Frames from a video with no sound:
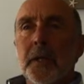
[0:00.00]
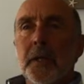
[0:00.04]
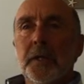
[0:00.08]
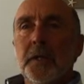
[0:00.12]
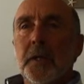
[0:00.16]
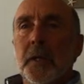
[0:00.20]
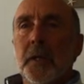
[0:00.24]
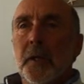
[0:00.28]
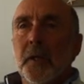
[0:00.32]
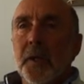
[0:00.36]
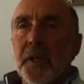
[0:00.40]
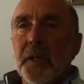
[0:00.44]

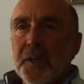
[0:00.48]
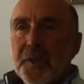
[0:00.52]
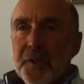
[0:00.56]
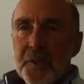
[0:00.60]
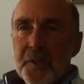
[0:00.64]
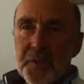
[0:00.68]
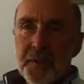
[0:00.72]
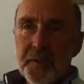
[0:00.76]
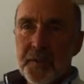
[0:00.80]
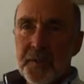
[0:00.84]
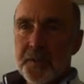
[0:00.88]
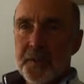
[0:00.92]
get
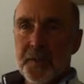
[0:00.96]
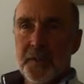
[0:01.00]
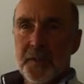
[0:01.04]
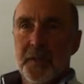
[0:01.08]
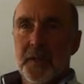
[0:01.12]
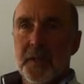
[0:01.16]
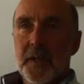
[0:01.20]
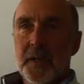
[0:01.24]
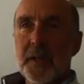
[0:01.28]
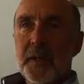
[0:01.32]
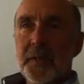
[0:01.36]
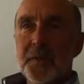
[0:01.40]
lessons
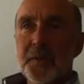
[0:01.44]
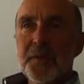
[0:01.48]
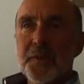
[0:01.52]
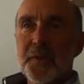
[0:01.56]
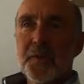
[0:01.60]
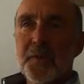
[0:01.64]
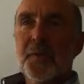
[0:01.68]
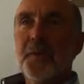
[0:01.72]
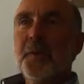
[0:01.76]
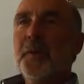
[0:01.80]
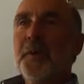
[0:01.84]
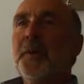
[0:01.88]

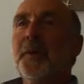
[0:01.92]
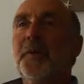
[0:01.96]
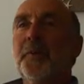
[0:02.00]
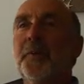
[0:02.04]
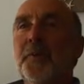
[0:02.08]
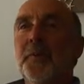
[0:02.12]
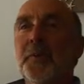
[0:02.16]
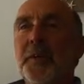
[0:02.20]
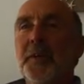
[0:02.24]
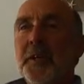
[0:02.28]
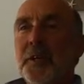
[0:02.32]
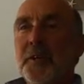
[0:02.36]
outside
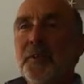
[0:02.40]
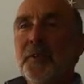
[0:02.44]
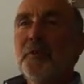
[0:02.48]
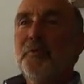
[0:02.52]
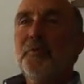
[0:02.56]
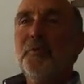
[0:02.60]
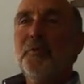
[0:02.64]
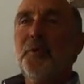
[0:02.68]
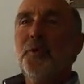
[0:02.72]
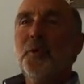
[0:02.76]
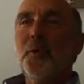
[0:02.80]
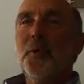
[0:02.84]
on the
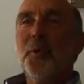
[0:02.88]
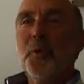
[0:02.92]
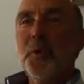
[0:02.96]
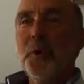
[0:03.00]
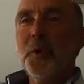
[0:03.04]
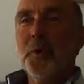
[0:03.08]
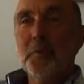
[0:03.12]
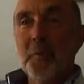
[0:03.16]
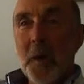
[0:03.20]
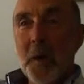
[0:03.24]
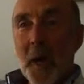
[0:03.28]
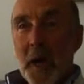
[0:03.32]
oval or
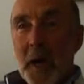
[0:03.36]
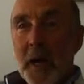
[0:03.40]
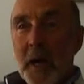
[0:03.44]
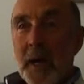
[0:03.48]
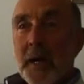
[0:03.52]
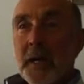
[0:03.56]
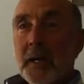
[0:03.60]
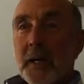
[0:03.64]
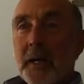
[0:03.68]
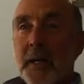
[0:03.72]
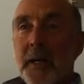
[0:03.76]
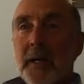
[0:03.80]
in a
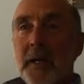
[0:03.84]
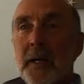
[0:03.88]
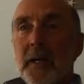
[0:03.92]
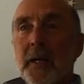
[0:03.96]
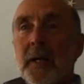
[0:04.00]
park,